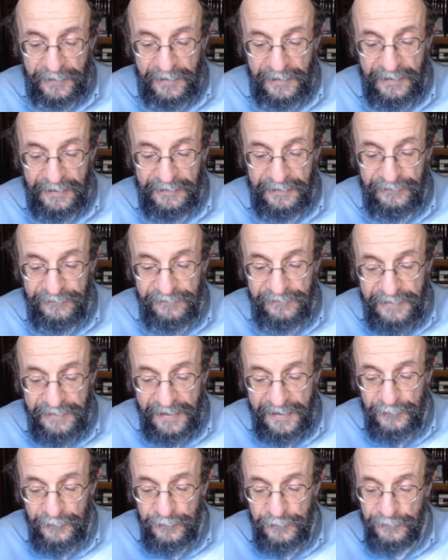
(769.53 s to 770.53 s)
And
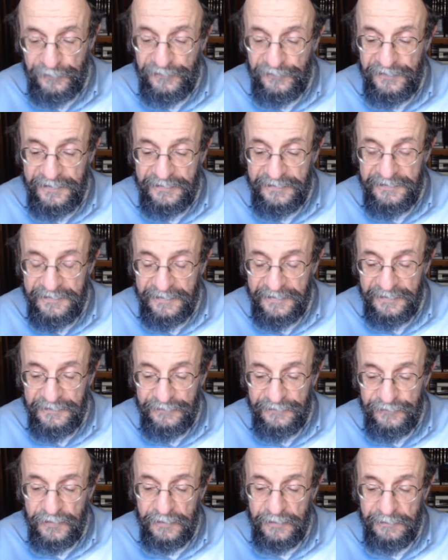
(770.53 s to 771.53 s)
now you see at the end
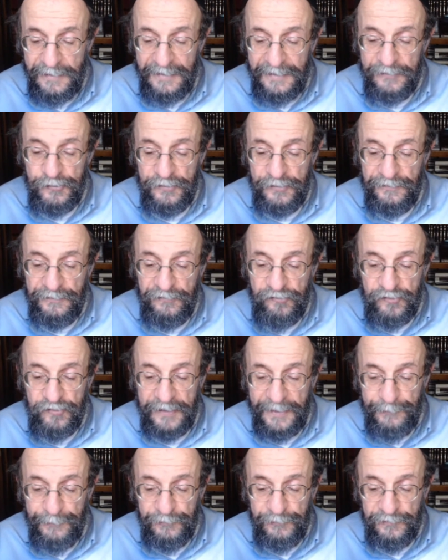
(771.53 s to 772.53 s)
of Colossians
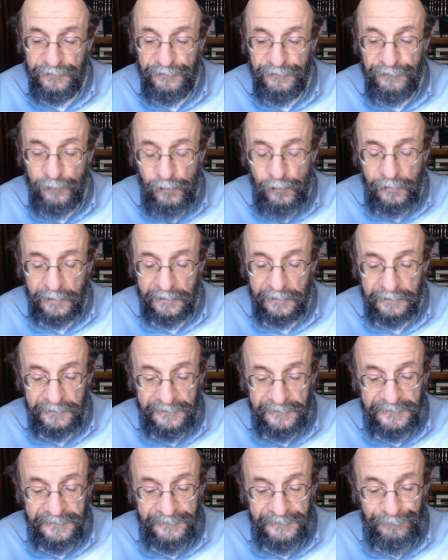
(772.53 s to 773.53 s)
chapter 4
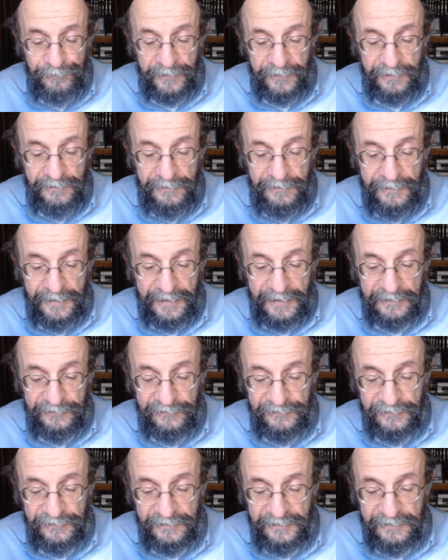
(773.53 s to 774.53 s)
that,
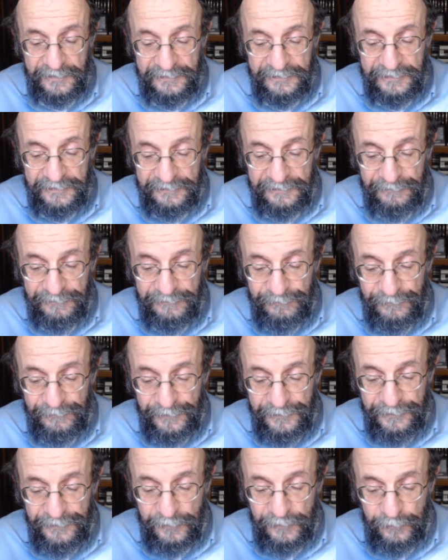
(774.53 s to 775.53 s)

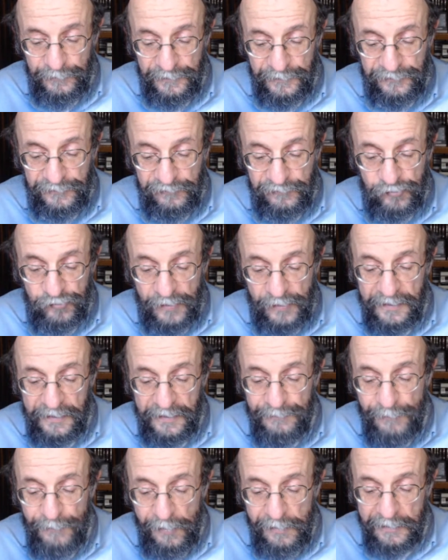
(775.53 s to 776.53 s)
this
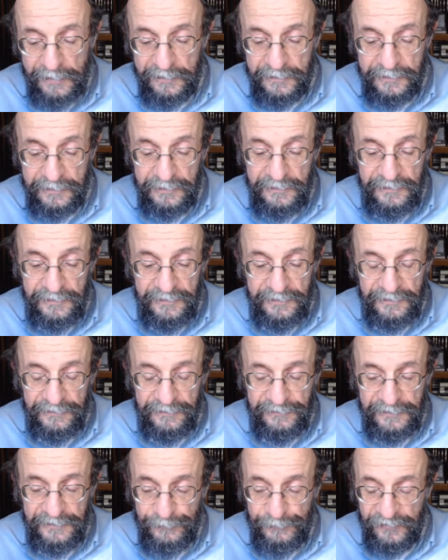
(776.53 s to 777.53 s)
John Mark
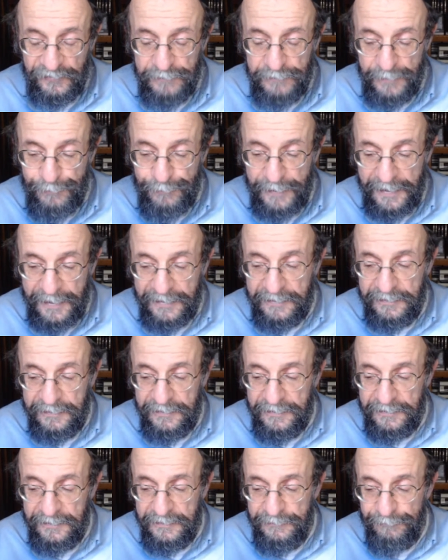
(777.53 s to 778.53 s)
seems to be back
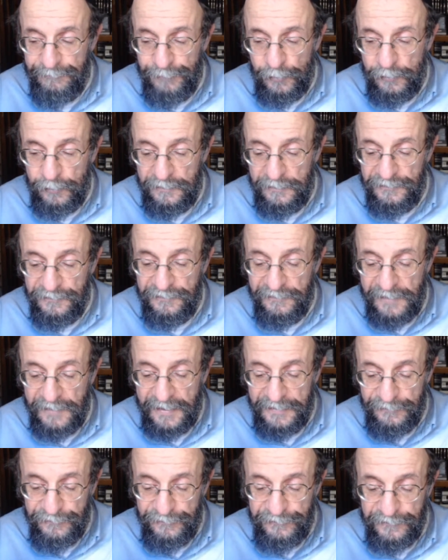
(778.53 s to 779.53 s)
in Paul's
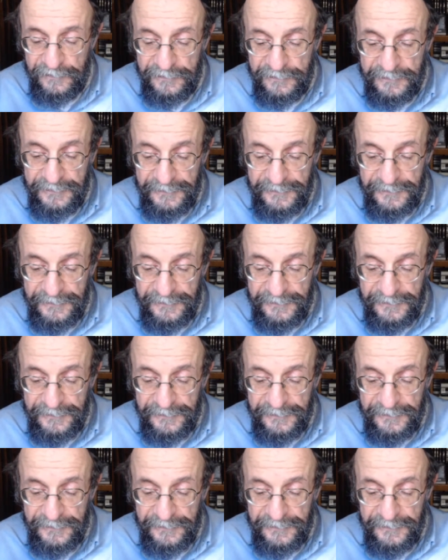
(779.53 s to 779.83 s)
life.